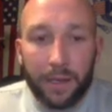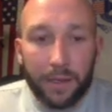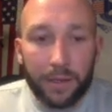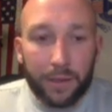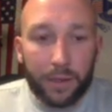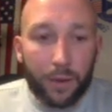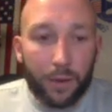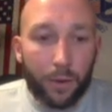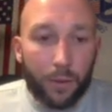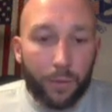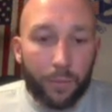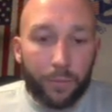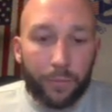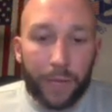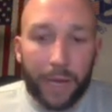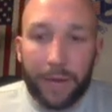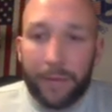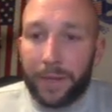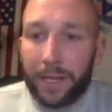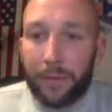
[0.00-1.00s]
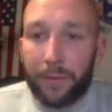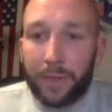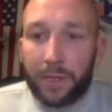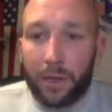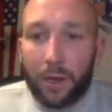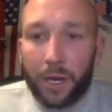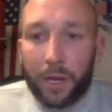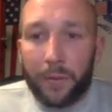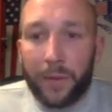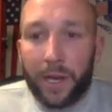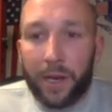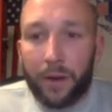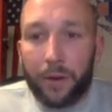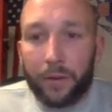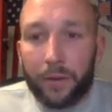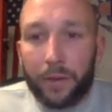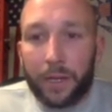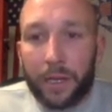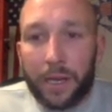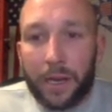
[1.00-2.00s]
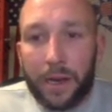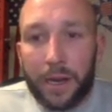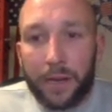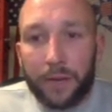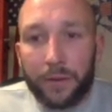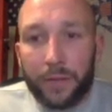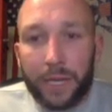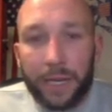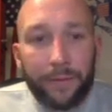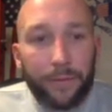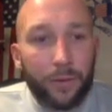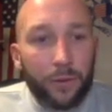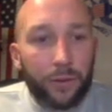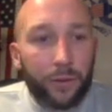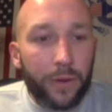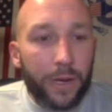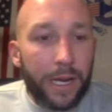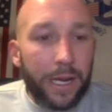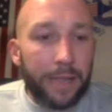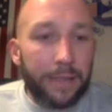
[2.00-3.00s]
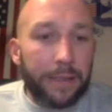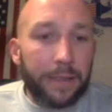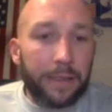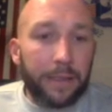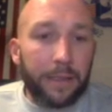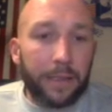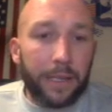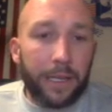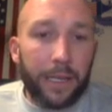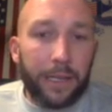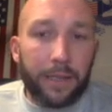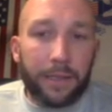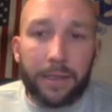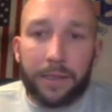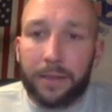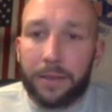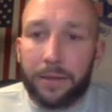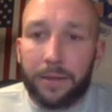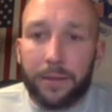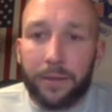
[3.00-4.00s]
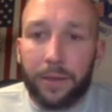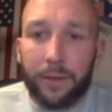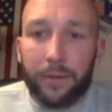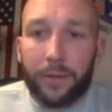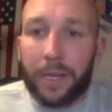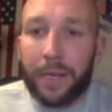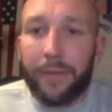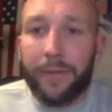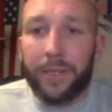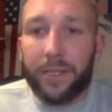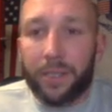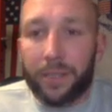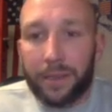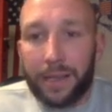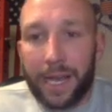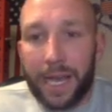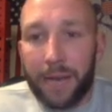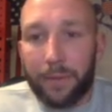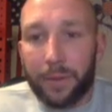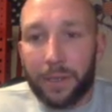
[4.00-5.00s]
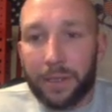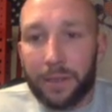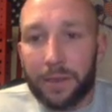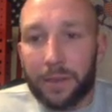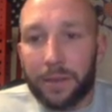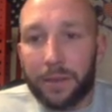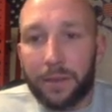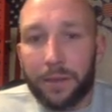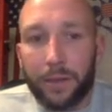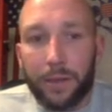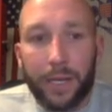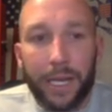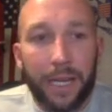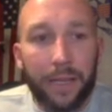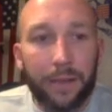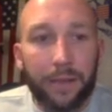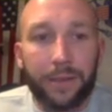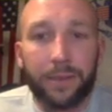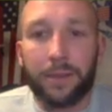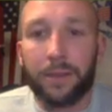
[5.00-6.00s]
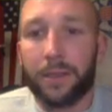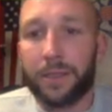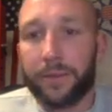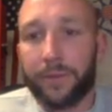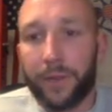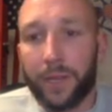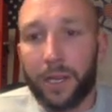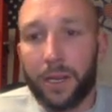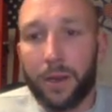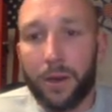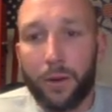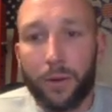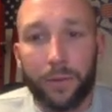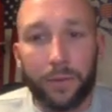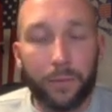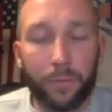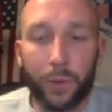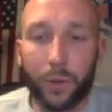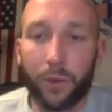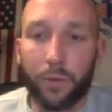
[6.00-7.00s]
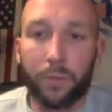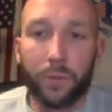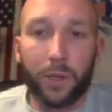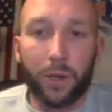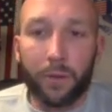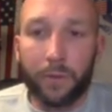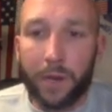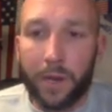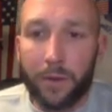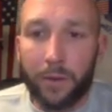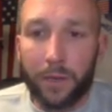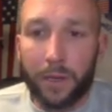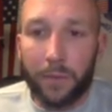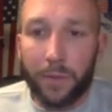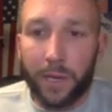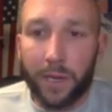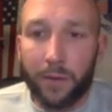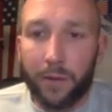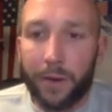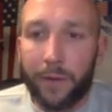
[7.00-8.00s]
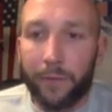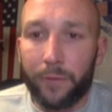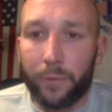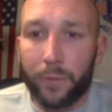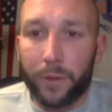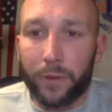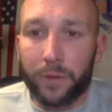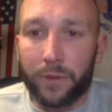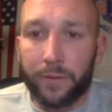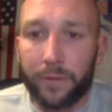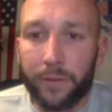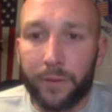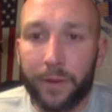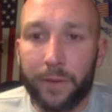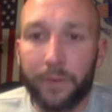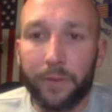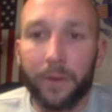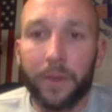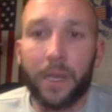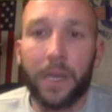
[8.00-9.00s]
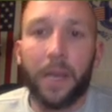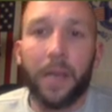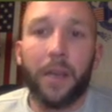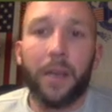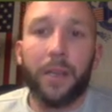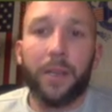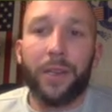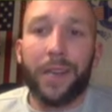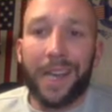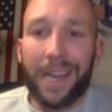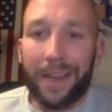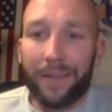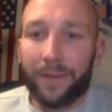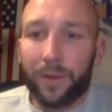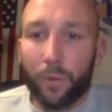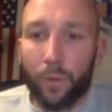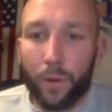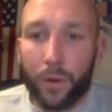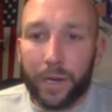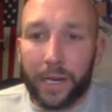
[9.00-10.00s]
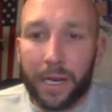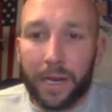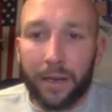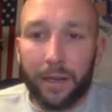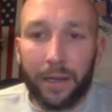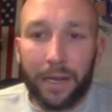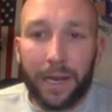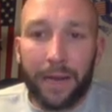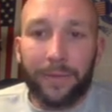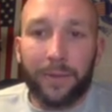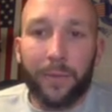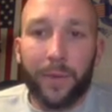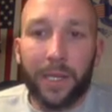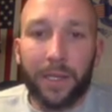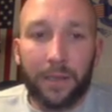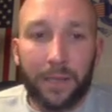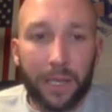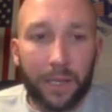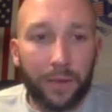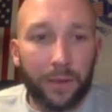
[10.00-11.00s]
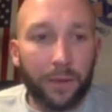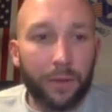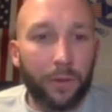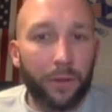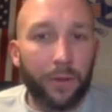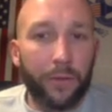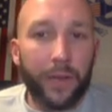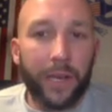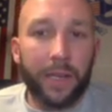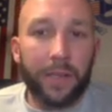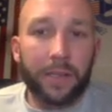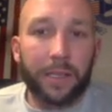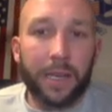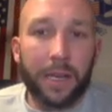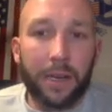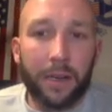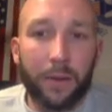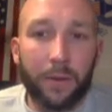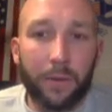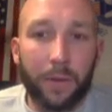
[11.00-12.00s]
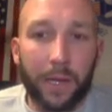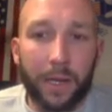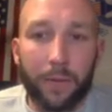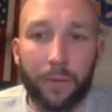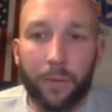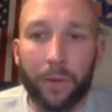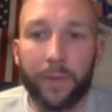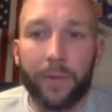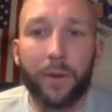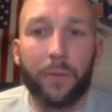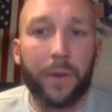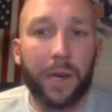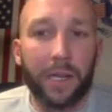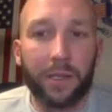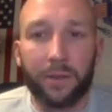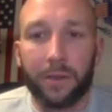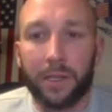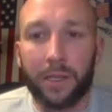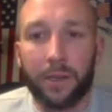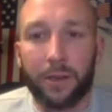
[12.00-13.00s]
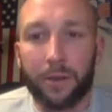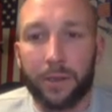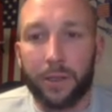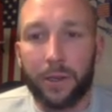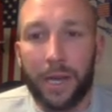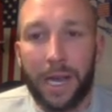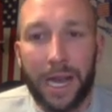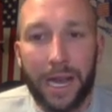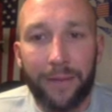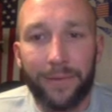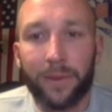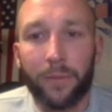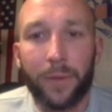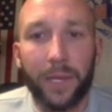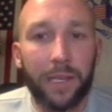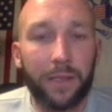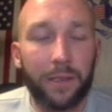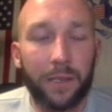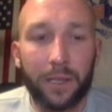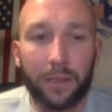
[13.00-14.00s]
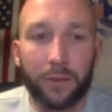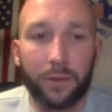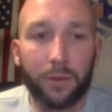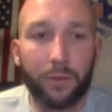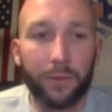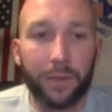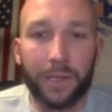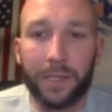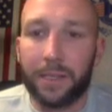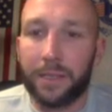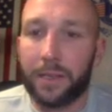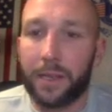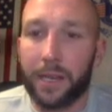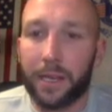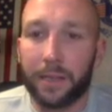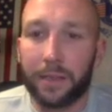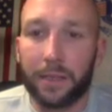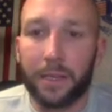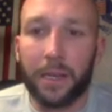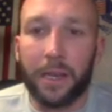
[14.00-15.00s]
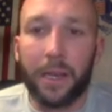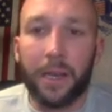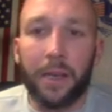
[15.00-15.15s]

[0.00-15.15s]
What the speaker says: So everything we talk about on Jack of All Trades, it's, none of it just happens. You can't listen to this video and boom, turn around, you're going to be a grateful person forever. You have to work on it. You have to be intentional, and that is kind of like one of our mantras here is you have to be intentional with these things.